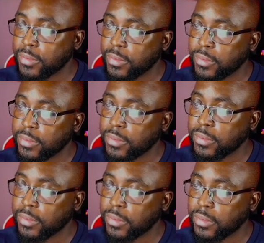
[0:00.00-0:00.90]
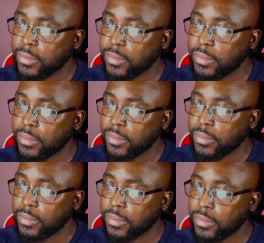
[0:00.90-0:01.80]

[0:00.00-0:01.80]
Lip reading: [no speech]